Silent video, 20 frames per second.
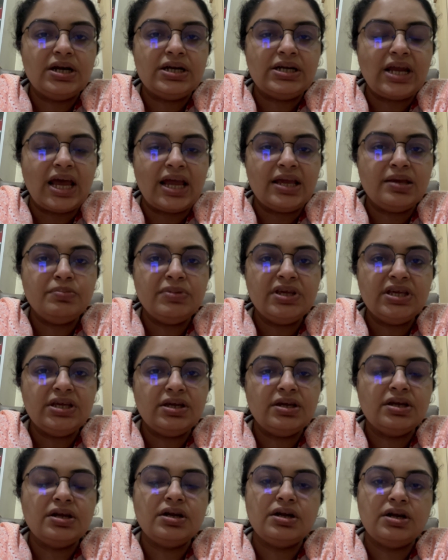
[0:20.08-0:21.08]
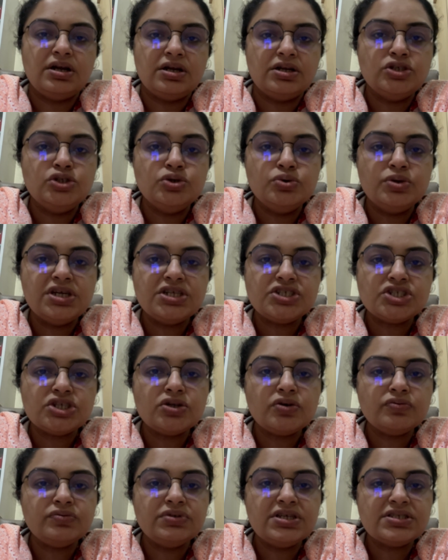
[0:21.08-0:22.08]
timing duration
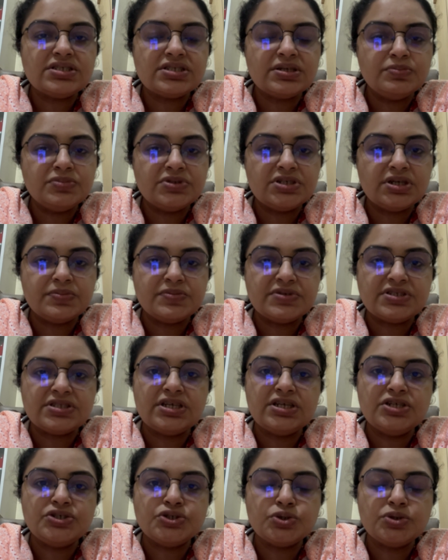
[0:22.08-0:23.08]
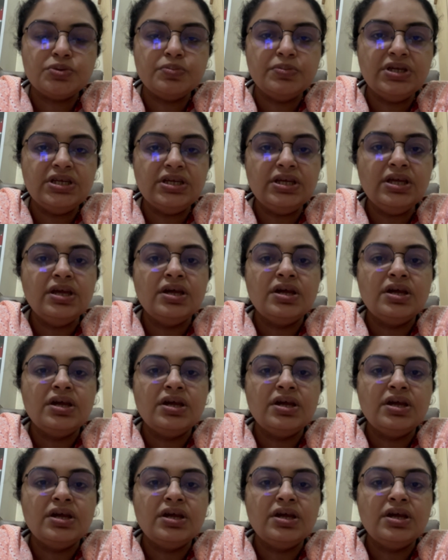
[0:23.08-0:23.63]
of the symptoms, they should be